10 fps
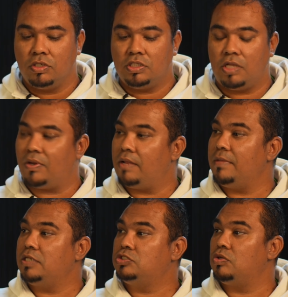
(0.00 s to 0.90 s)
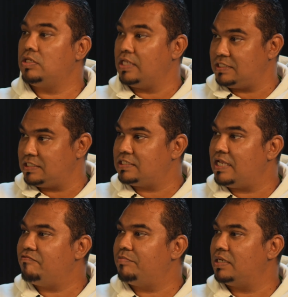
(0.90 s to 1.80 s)
They want to make sure this is a
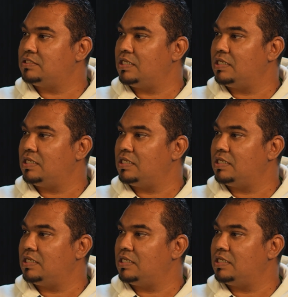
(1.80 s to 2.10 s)
safe person.